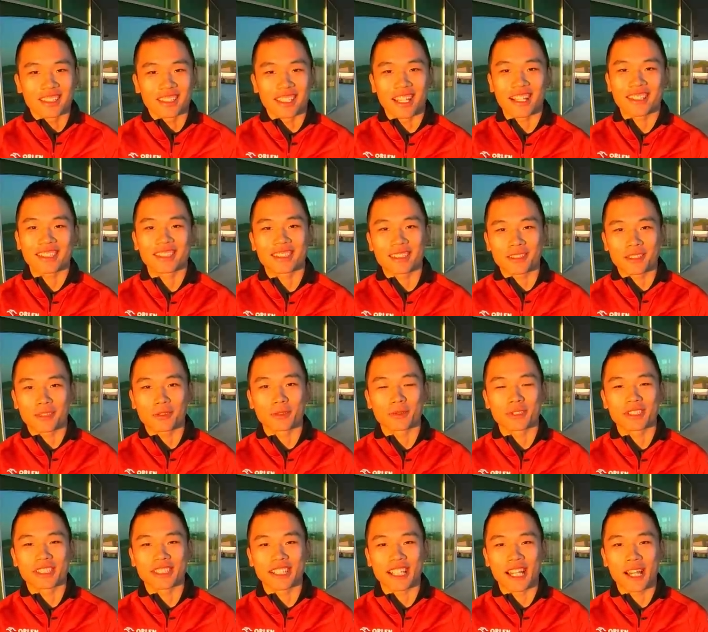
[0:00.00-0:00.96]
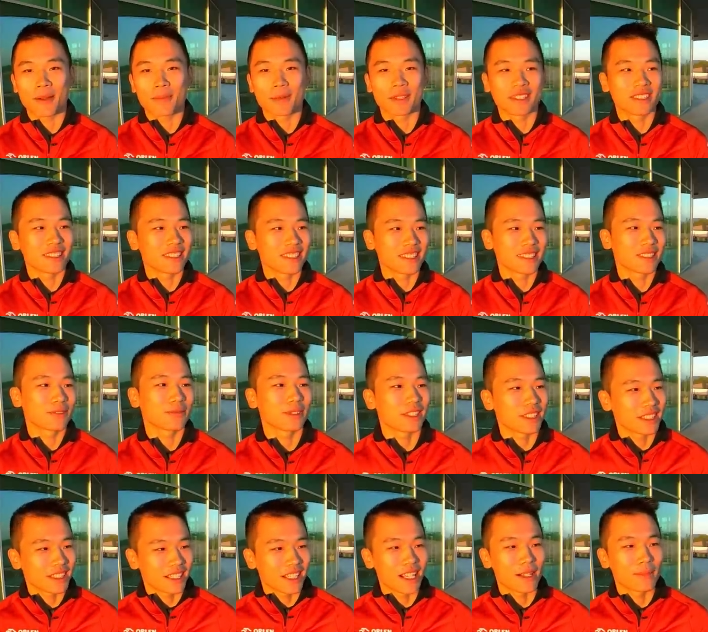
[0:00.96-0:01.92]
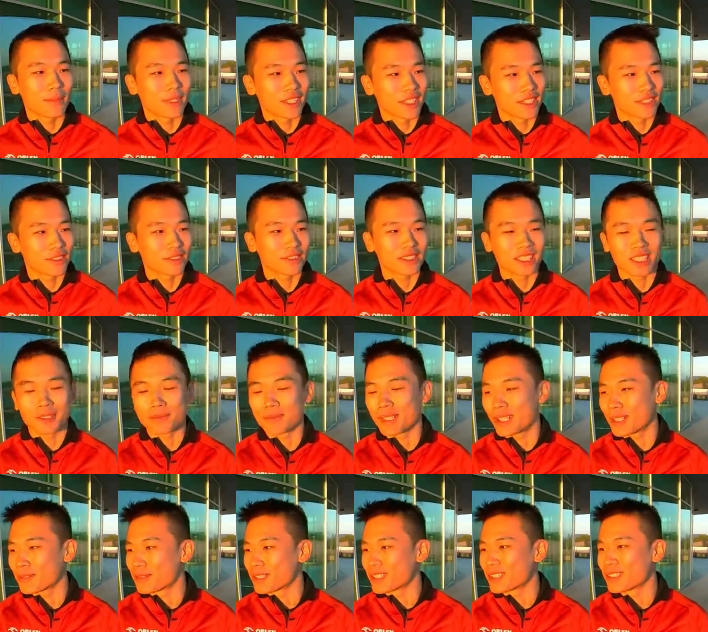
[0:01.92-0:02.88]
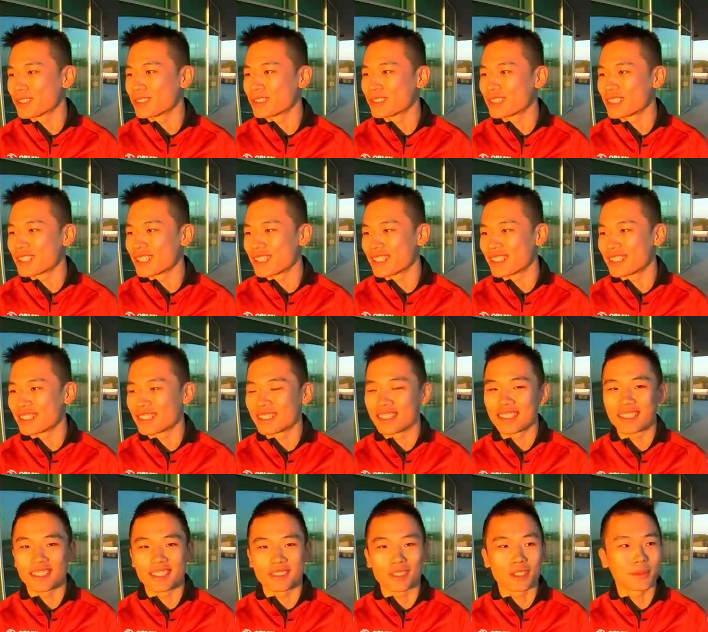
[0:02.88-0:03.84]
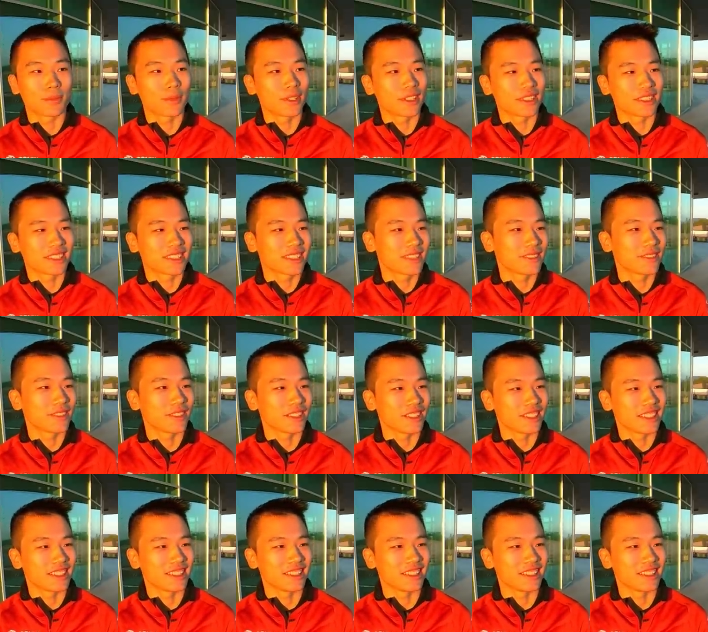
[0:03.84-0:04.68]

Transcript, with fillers: next good thing happened is we I managed to team up with Louis and uh, Robert for